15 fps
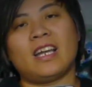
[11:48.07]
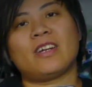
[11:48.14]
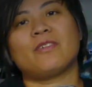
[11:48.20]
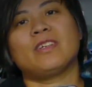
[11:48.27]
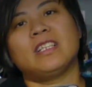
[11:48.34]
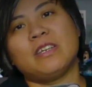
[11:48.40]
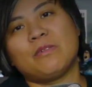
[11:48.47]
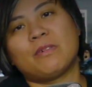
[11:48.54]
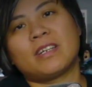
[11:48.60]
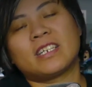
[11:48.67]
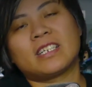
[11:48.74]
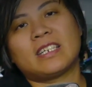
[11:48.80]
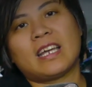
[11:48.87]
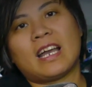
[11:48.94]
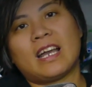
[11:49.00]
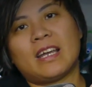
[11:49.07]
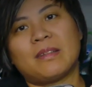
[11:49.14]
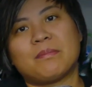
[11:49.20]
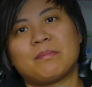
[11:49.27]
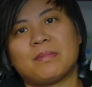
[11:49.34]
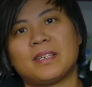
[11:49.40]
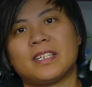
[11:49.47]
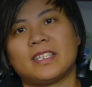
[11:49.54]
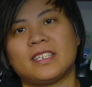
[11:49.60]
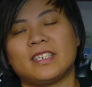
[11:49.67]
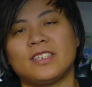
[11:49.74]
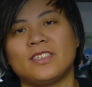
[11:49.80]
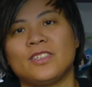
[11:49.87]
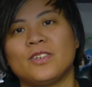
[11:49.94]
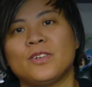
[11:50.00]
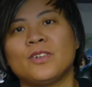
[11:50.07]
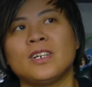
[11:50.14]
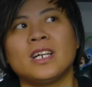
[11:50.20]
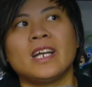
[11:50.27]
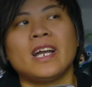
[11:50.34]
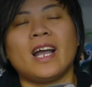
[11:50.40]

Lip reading: I really wanted that, but you know,